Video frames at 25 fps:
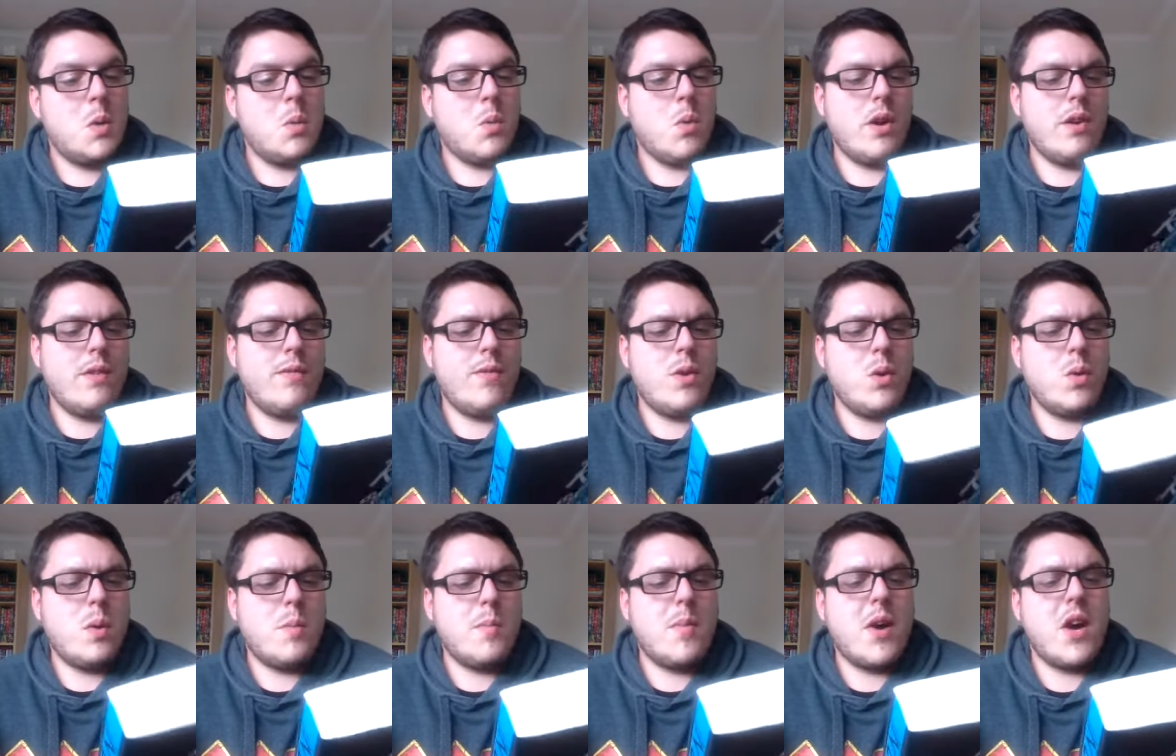What if
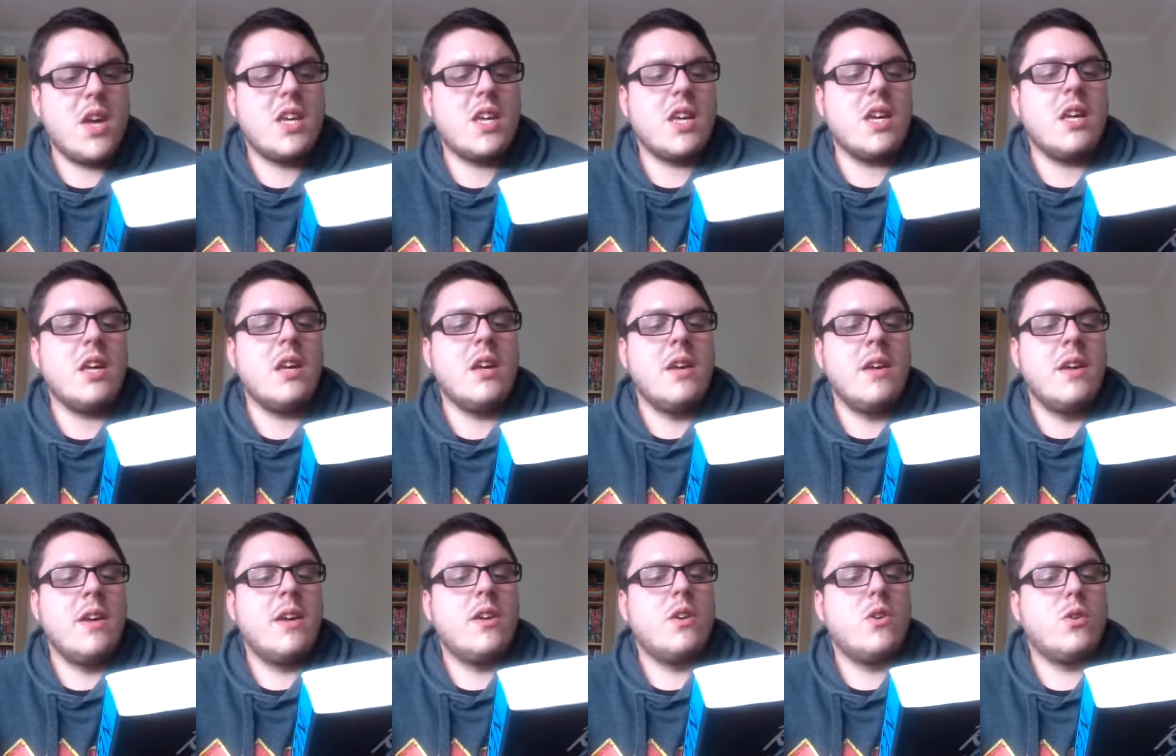you were Mikey,
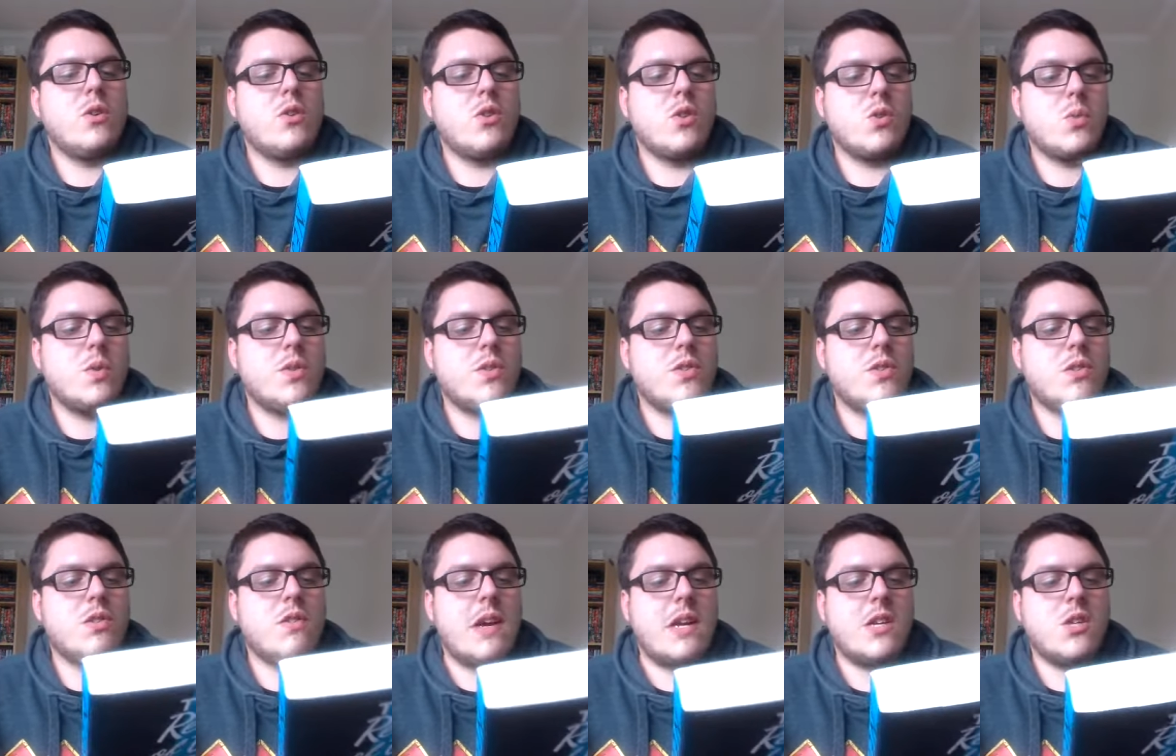who just wants
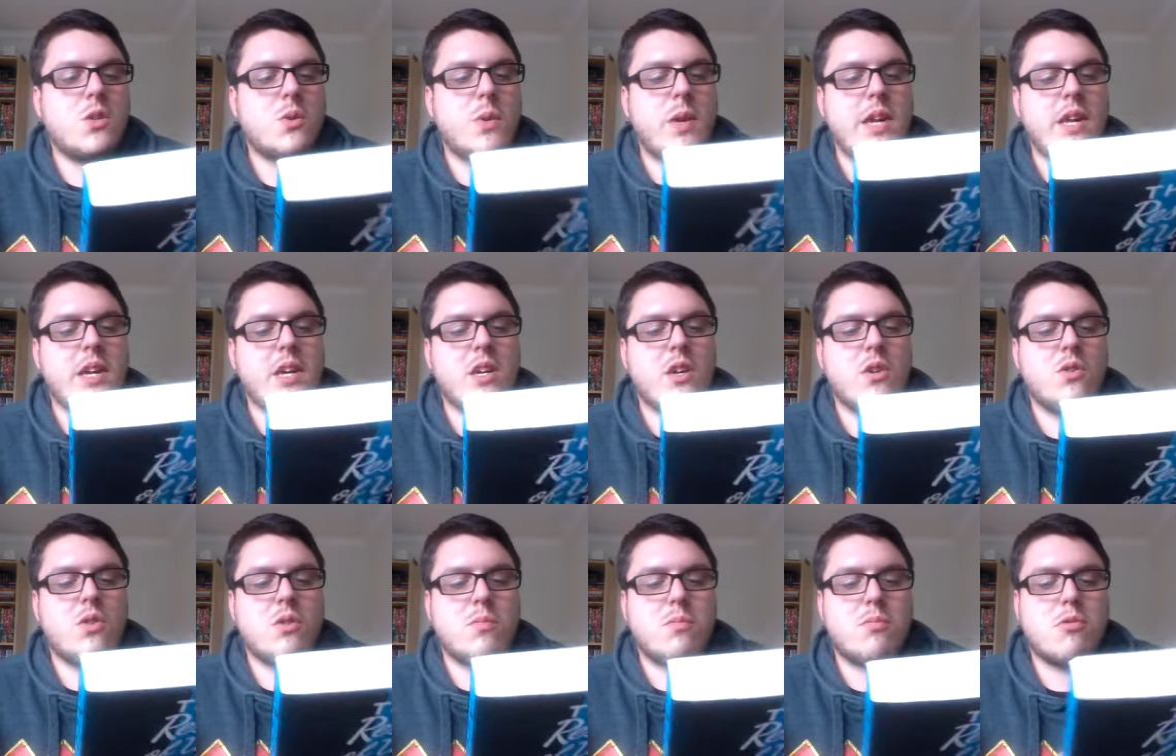to graduate and
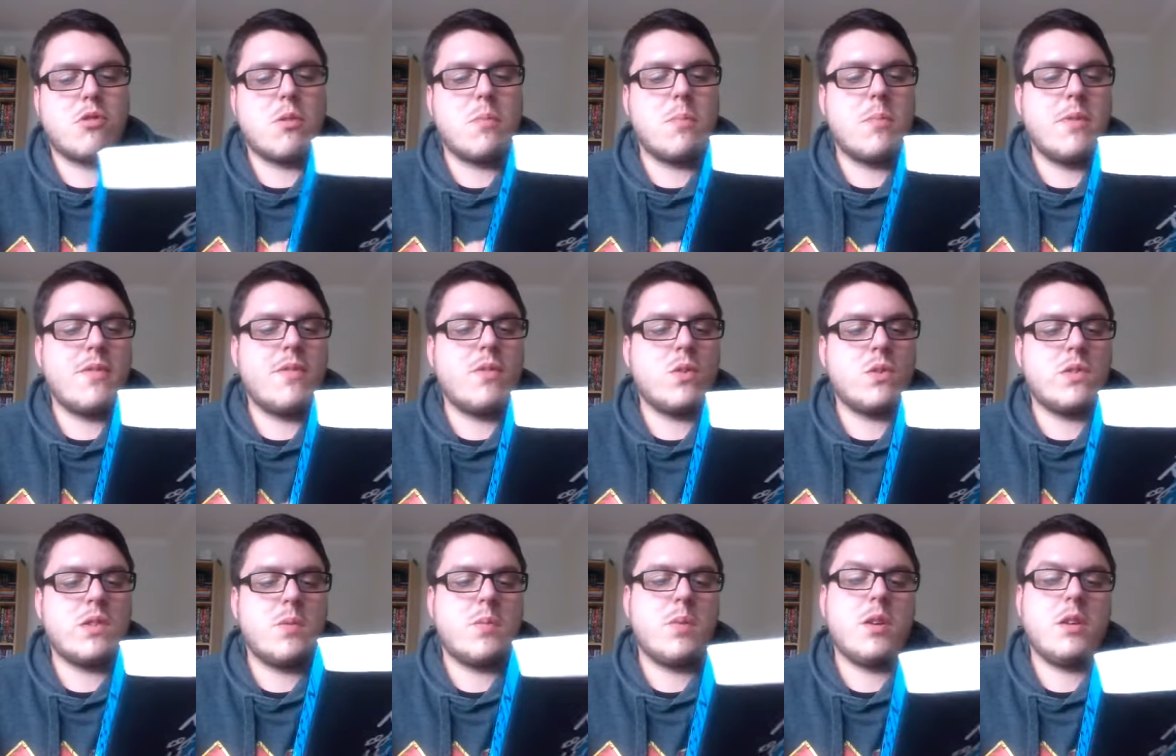go to prom
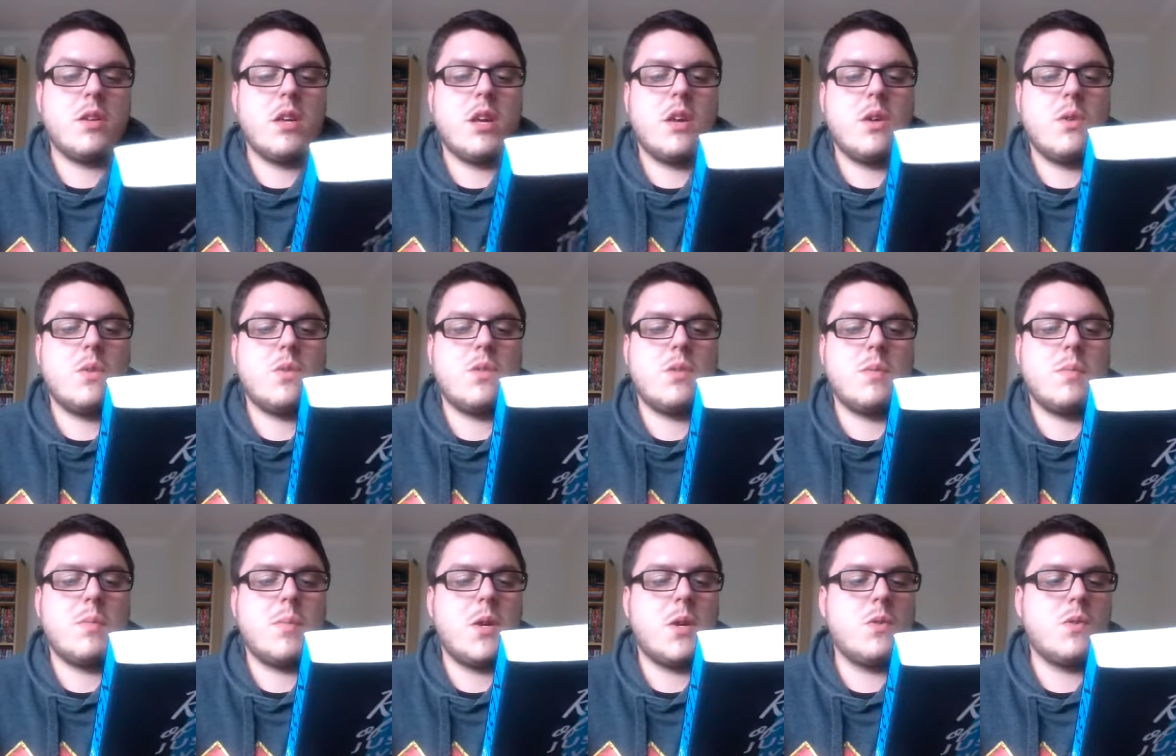before someone goes
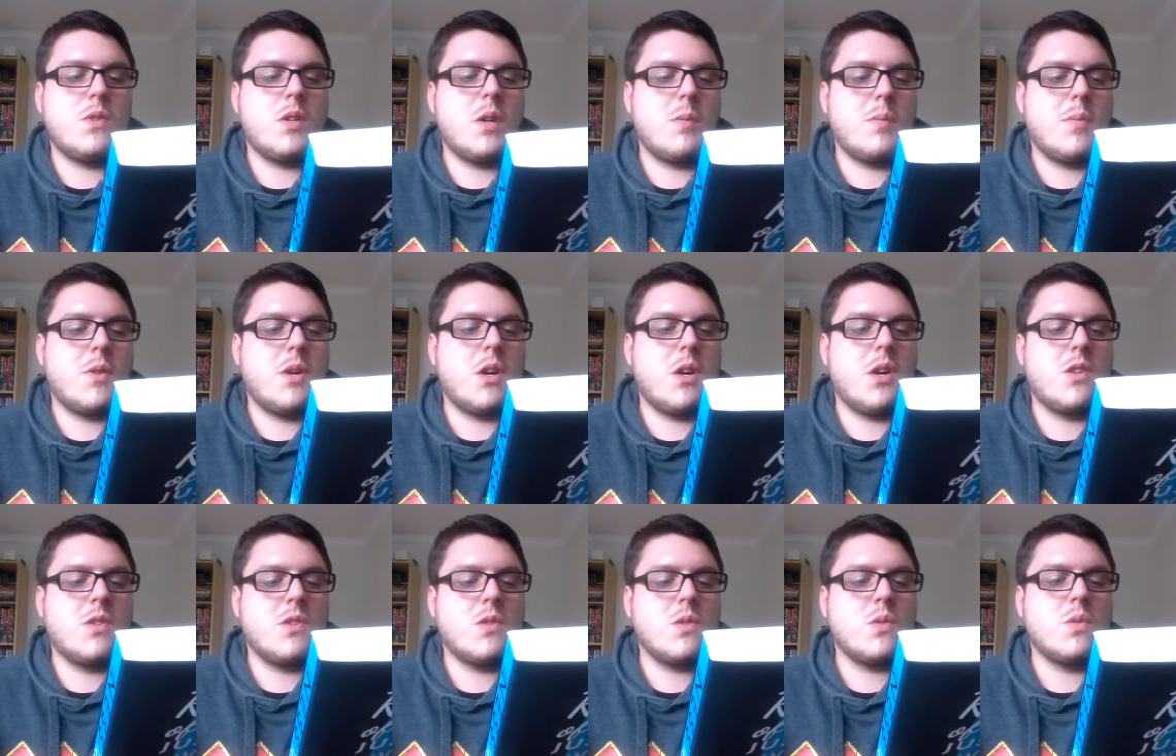and blows up the
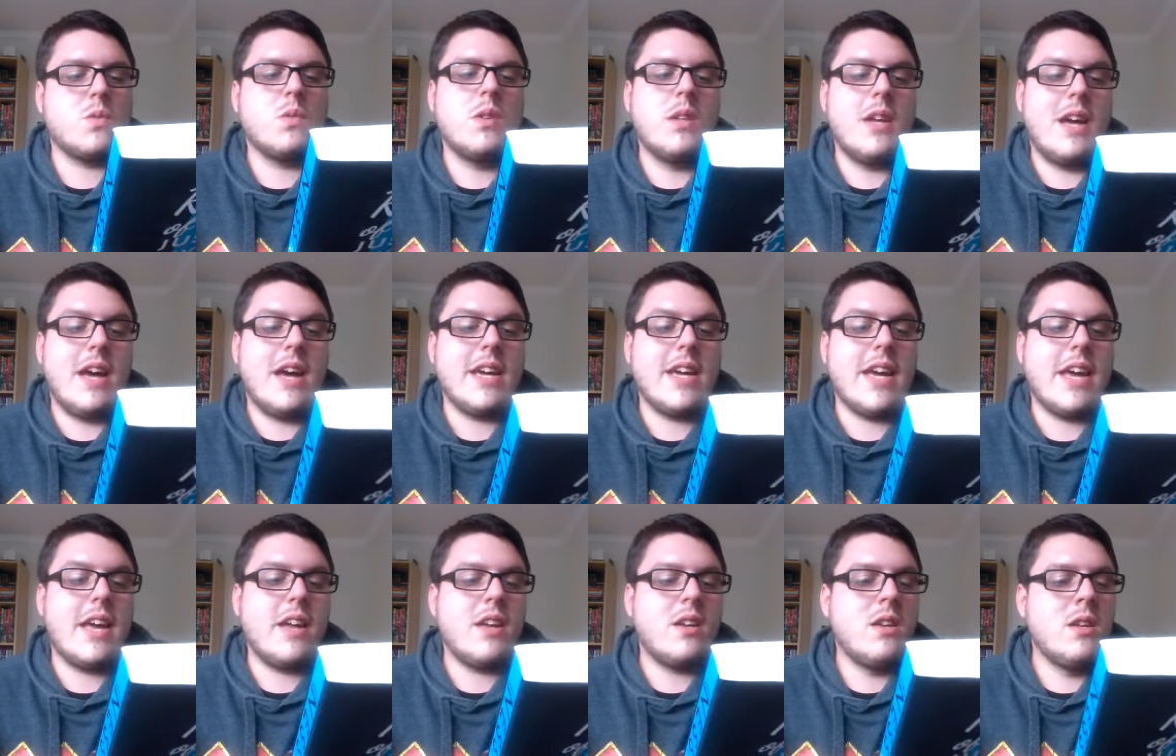high school
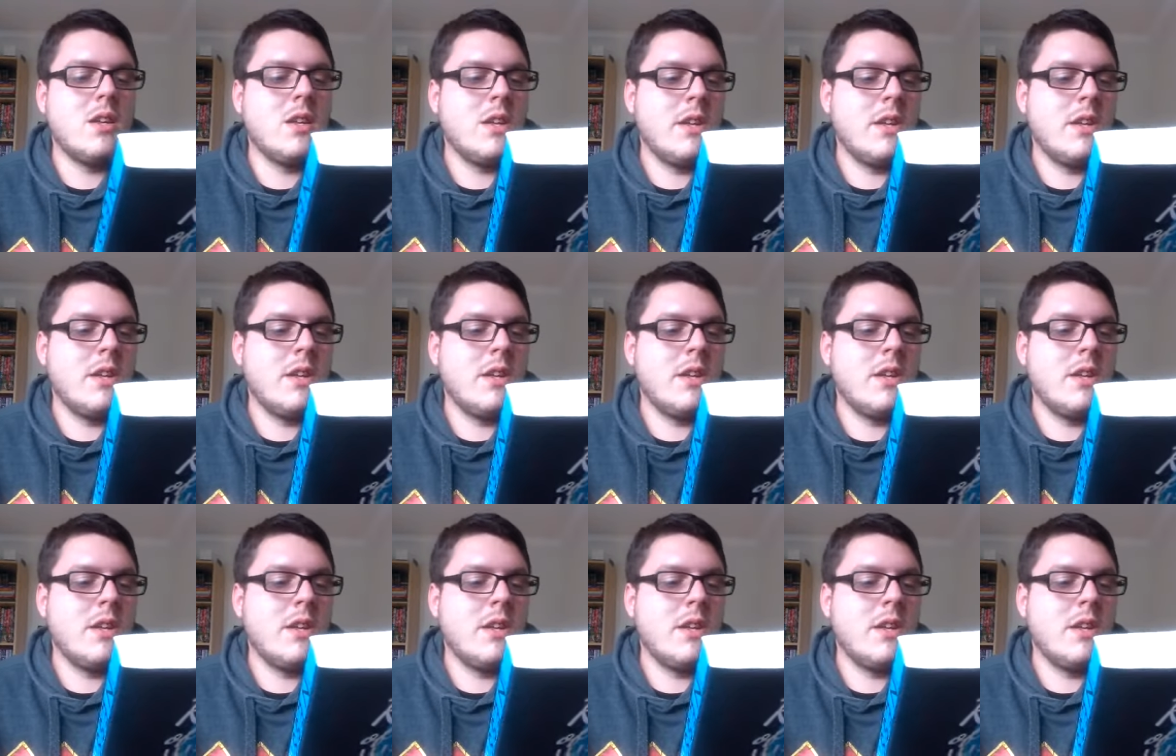again?